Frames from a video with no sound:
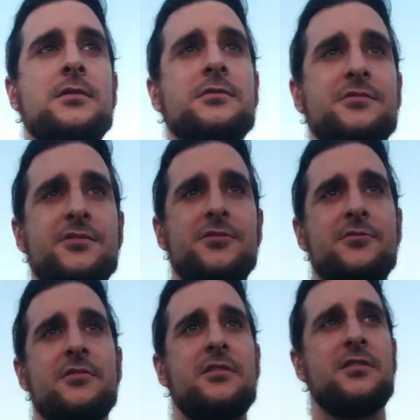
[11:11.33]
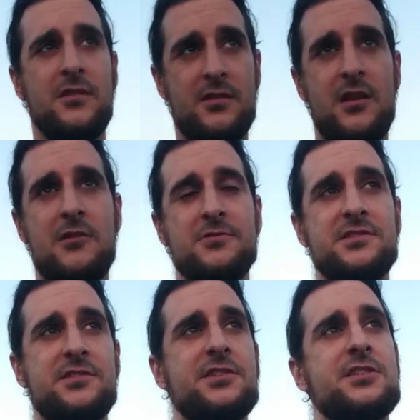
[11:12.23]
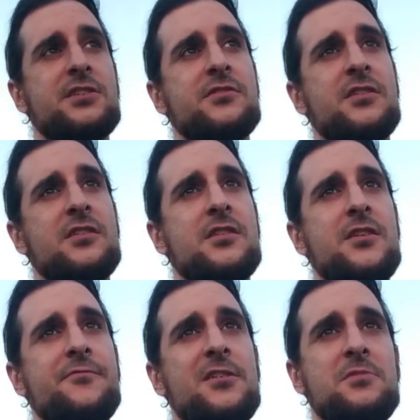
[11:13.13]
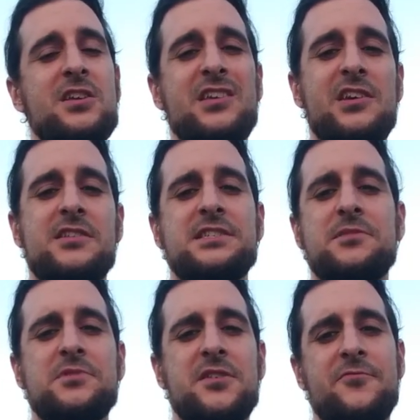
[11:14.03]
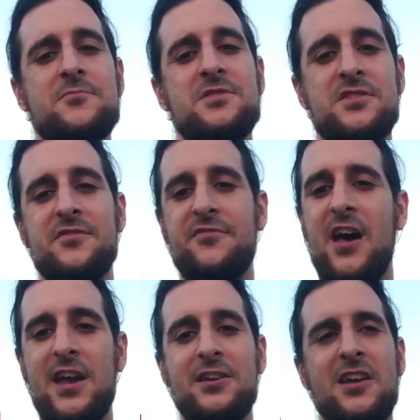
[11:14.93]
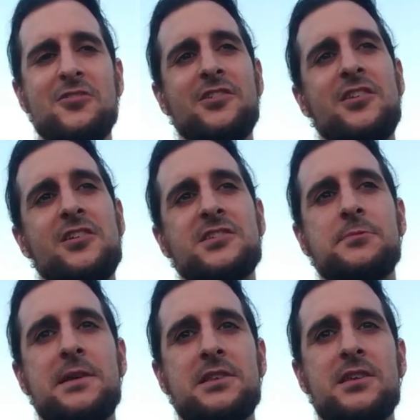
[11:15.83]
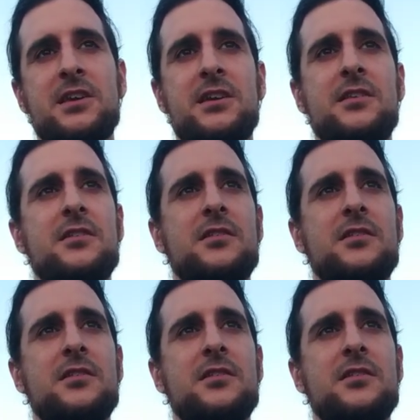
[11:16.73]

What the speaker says: So, I was thinking, if I'm going to get something from the divine, how can I expect to get